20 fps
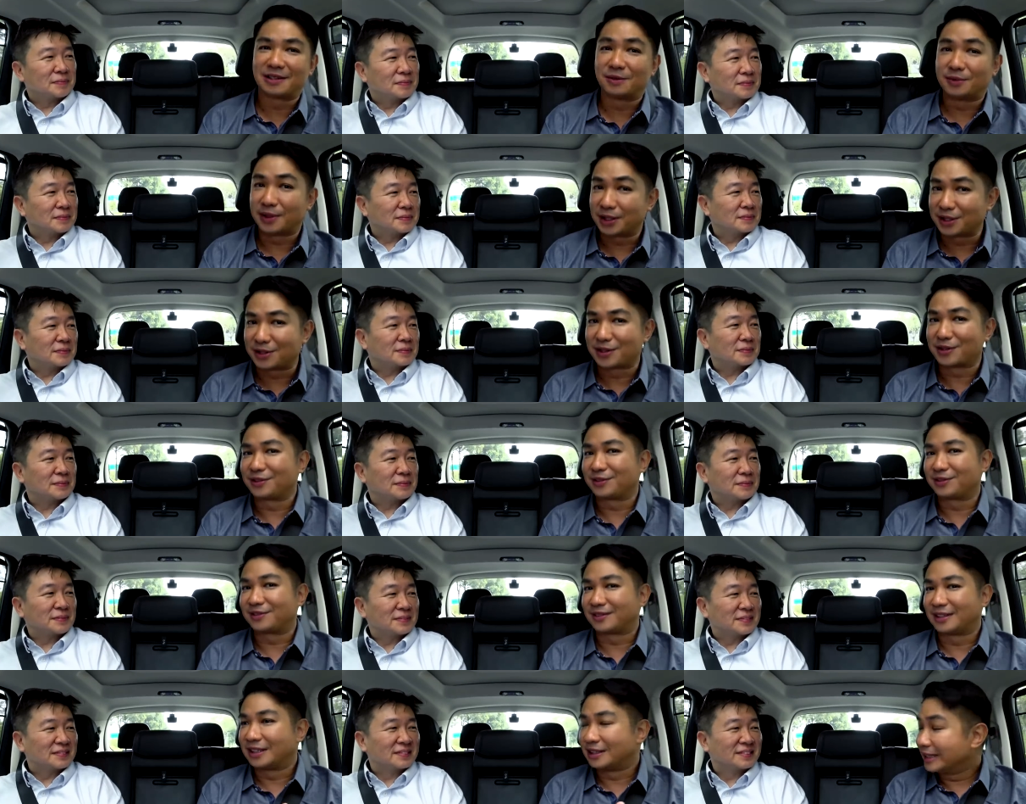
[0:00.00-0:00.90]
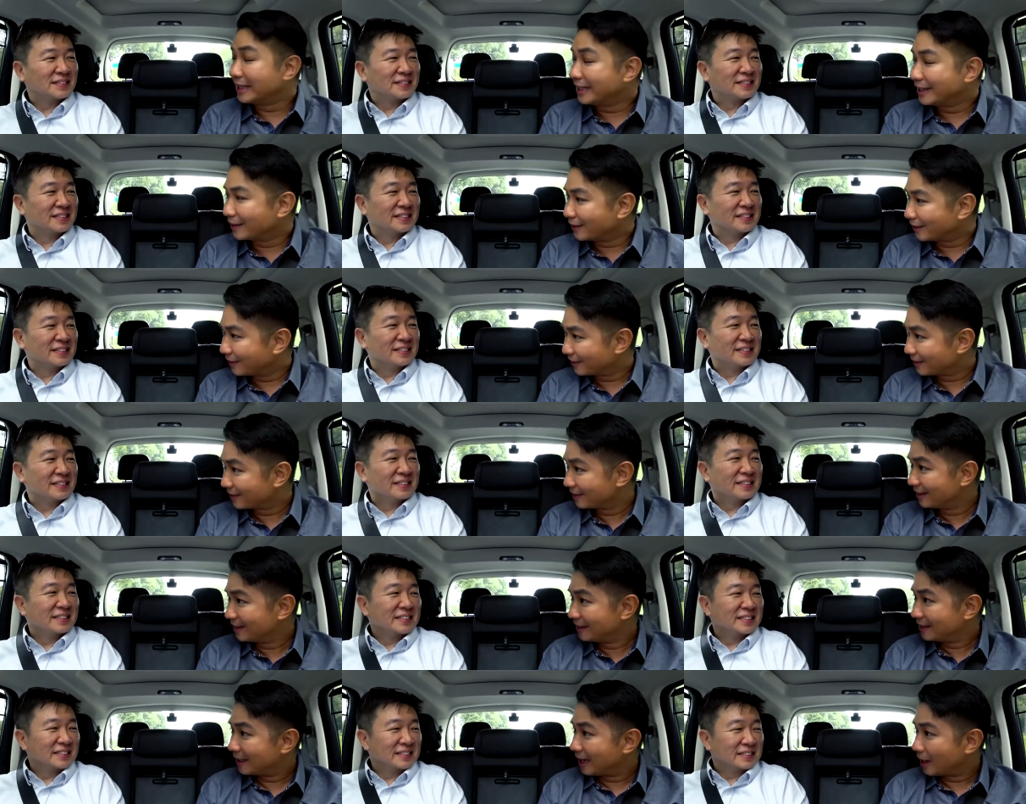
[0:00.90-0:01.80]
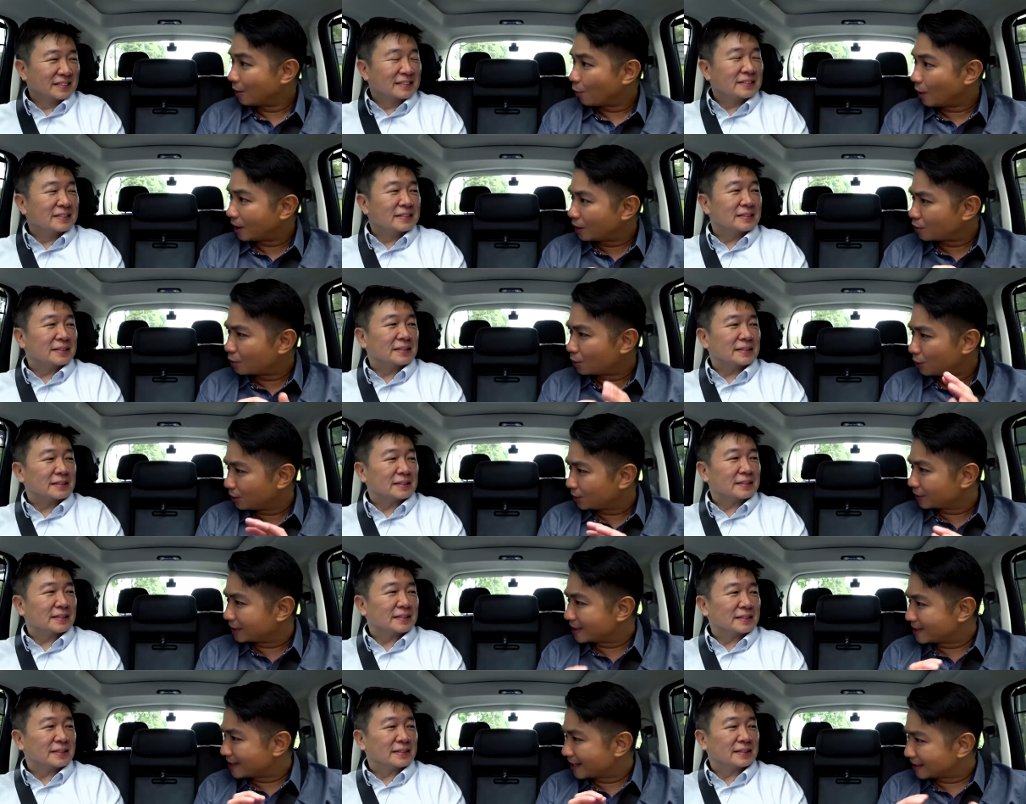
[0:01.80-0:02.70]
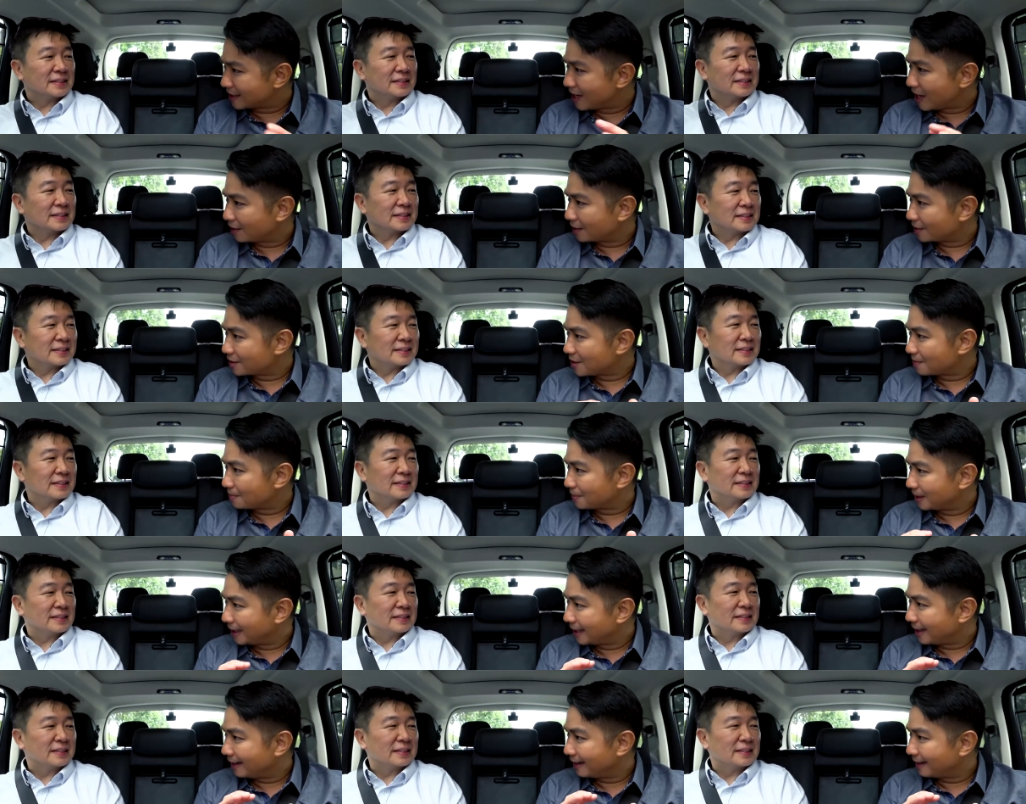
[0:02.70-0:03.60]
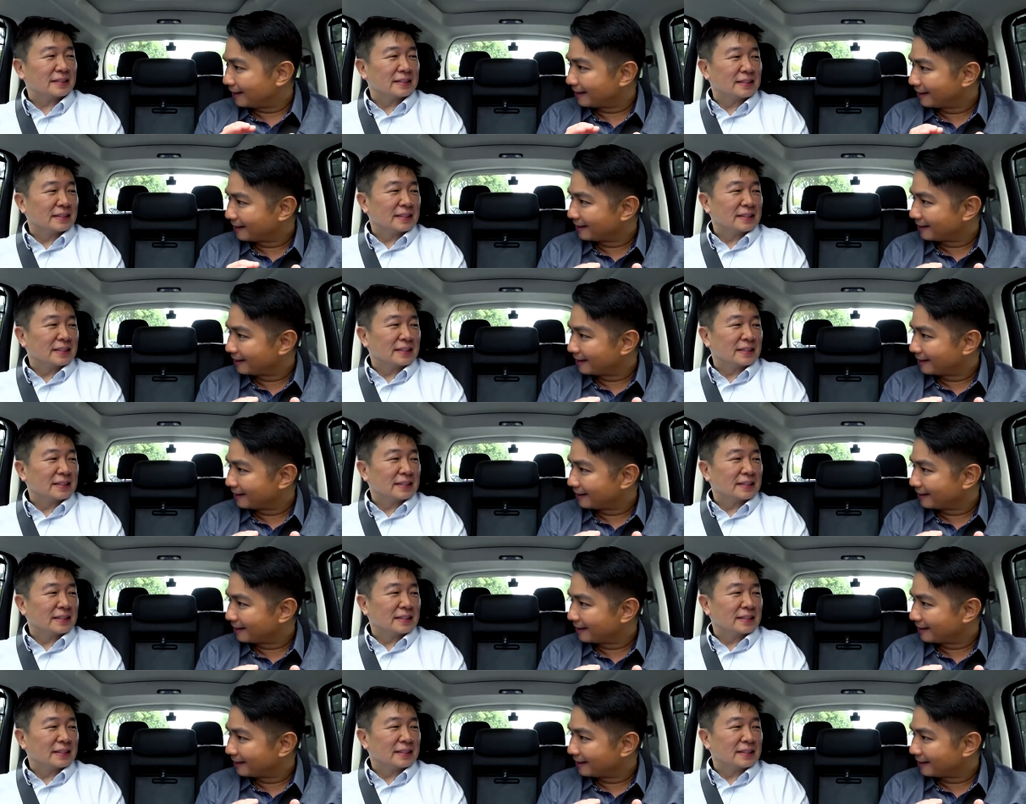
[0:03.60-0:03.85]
Speaker 1: the leader, what role does technology play?